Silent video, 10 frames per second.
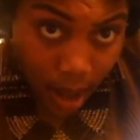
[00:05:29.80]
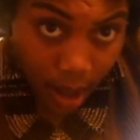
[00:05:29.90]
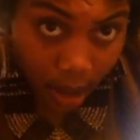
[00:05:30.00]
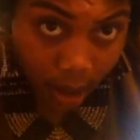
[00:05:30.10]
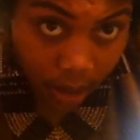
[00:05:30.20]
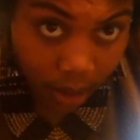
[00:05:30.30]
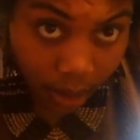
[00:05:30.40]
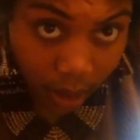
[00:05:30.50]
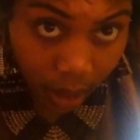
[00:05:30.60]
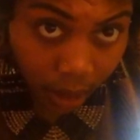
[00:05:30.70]
and I just
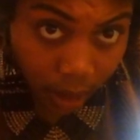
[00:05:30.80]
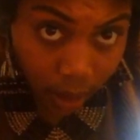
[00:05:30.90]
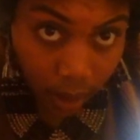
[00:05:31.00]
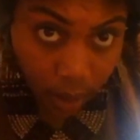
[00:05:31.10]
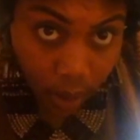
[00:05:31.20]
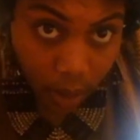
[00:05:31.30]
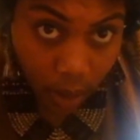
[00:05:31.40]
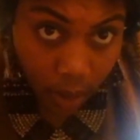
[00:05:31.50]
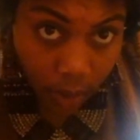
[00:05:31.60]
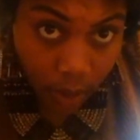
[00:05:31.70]
kind of
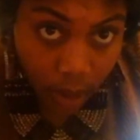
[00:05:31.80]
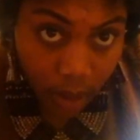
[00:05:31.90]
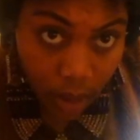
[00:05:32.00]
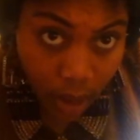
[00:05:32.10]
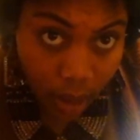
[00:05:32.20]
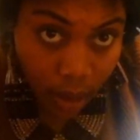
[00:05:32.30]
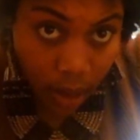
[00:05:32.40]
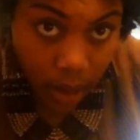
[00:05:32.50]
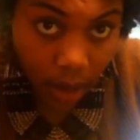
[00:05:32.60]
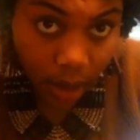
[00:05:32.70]
uncurl it pretty
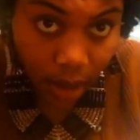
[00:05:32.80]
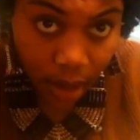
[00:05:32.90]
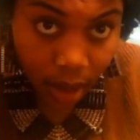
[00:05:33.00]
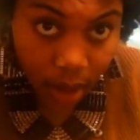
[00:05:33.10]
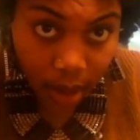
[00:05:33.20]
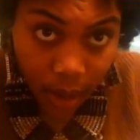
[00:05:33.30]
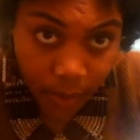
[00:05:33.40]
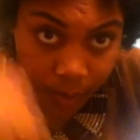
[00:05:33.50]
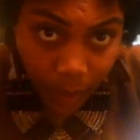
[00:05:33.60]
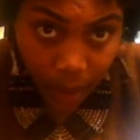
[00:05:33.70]
gently.
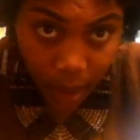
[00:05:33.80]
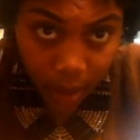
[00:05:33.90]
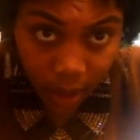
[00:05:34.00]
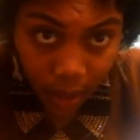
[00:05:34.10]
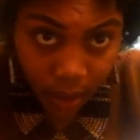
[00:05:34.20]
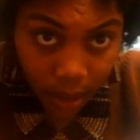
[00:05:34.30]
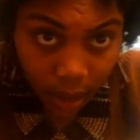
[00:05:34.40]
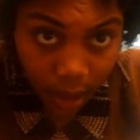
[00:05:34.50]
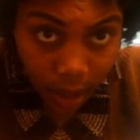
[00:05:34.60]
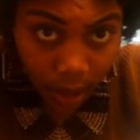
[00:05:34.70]
And then you see
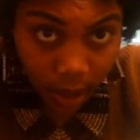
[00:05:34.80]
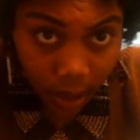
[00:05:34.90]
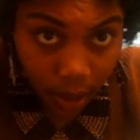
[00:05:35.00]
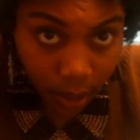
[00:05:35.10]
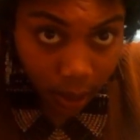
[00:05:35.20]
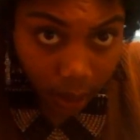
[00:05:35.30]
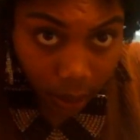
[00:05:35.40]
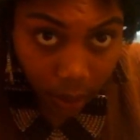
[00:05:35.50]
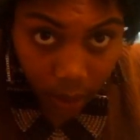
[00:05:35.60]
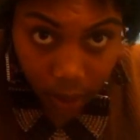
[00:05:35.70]
here's the curl.